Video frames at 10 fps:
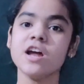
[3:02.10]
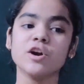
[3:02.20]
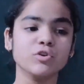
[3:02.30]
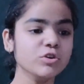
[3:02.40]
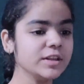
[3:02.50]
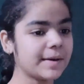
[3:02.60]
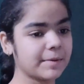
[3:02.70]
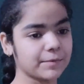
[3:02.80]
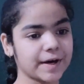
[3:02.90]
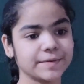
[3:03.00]
Rule number
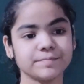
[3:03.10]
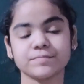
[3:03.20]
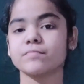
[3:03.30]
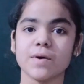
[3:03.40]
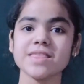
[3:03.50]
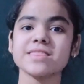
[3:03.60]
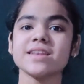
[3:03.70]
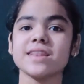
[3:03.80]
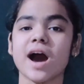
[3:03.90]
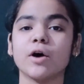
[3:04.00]
1. When
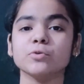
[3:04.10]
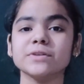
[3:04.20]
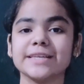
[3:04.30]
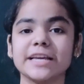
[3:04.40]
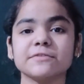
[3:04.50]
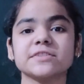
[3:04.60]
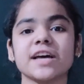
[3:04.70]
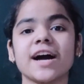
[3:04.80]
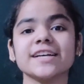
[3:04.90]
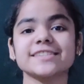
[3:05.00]
the noun gives
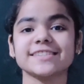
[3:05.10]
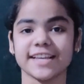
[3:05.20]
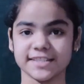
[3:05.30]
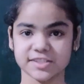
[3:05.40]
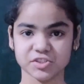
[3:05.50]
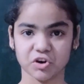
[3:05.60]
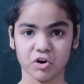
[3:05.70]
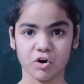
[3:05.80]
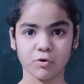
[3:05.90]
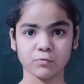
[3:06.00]
a sense
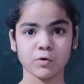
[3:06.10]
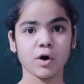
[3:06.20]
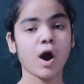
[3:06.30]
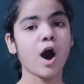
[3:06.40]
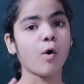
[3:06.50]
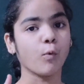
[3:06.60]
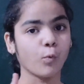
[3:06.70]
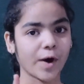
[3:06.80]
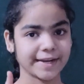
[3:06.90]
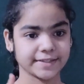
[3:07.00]
of
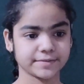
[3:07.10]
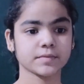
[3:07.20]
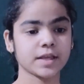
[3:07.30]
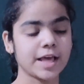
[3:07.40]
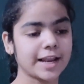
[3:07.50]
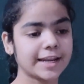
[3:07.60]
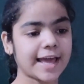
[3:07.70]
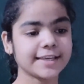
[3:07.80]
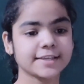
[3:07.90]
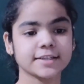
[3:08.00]
one,
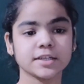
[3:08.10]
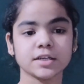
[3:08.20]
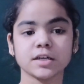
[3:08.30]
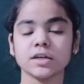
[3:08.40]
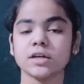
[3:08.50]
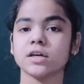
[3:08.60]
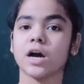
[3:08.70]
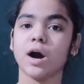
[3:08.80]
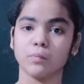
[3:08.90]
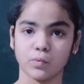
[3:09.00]
like
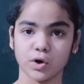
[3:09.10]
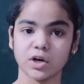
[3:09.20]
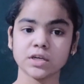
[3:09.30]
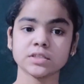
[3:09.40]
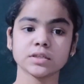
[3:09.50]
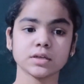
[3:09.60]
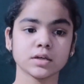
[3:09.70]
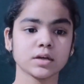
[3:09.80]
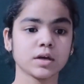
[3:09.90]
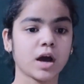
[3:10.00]
a word,
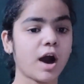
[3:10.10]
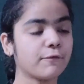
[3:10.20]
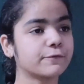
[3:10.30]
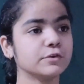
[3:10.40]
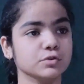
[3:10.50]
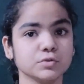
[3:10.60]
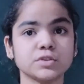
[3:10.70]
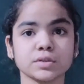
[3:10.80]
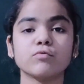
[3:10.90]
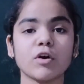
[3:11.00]
a
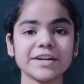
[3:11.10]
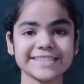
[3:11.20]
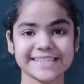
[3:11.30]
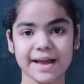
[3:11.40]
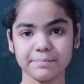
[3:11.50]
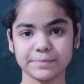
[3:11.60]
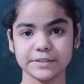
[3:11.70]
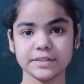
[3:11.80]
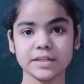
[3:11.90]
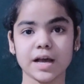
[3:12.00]
fruit. For
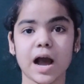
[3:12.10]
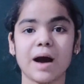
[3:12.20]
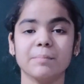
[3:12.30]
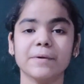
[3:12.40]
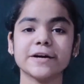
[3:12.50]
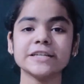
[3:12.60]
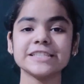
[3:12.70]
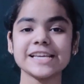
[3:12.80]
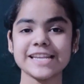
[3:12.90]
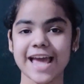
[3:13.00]
example, a bird
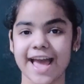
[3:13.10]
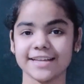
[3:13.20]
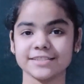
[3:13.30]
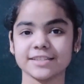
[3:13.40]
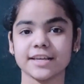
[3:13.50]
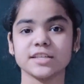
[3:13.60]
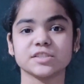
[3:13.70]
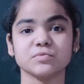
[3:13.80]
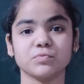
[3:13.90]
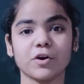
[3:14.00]
in hand
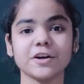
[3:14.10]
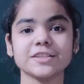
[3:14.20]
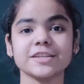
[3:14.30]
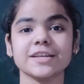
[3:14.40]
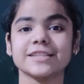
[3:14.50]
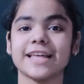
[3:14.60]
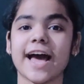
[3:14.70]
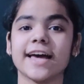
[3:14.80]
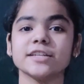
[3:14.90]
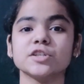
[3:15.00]
is worth
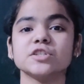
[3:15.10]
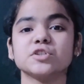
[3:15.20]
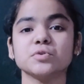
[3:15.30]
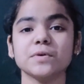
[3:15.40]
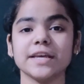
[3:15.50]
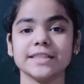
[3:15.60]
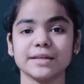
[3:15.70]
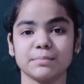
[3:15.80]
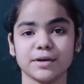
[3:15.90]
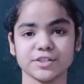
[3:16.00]
than two in the
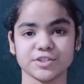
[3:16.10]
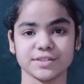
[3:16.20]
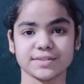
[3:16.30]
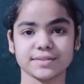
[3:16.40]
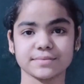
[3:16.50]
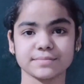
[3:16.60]
bushes.